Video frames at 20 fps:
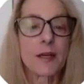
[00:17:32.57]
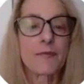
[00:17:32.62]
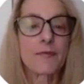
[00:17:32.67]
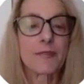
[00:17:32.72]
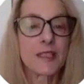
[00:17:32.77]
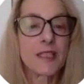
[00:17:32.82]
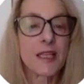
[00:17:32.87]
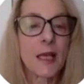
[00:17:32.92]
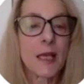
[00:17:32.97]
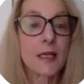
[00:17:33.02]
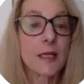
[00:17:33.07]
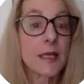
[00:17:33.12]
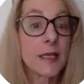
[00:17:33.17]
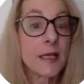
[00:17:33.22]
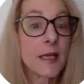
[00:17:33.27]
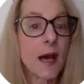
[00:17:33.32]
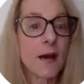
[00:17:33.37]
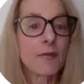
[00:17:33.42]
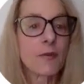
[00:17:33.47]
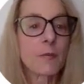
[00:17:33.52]
a Fidelity
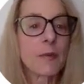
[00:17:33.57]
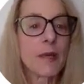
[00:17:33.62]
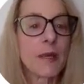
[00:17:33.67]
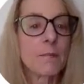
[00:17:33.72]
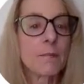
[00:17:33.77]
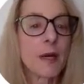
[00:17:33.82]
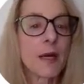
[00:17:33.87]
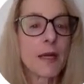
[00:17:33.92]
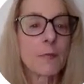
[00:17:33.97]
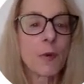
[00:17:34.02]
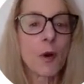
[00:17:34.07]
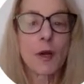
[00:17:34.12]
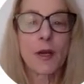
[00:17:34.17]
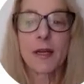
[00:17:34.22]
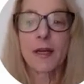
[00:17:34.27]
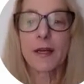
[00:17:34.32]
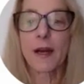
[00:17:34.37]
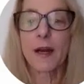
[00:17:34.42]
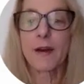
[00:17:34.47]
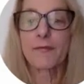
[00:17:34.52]
government money
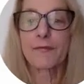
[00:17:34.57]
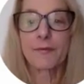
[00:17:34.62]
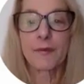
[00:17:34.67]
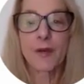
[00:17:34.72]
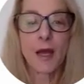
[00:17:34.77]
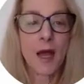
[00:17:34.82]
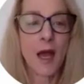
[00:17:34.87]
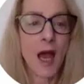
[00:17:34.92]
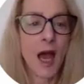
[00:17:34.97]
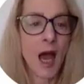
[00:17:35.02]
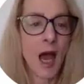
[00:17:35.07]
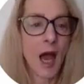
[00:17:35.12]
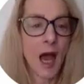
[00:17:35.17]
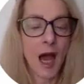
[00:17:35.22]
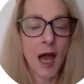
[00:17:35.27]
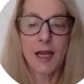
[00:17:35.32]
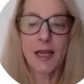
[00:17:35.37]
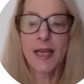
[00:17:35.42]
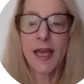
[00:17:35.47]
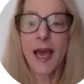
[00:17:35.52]
market
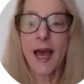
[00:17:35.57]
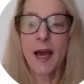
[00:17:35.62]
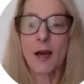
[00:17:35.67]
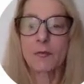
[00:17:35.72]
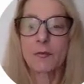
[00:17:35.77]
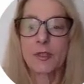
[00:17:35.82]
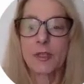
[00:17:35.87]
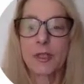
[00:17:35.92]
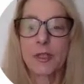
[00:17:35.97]
account.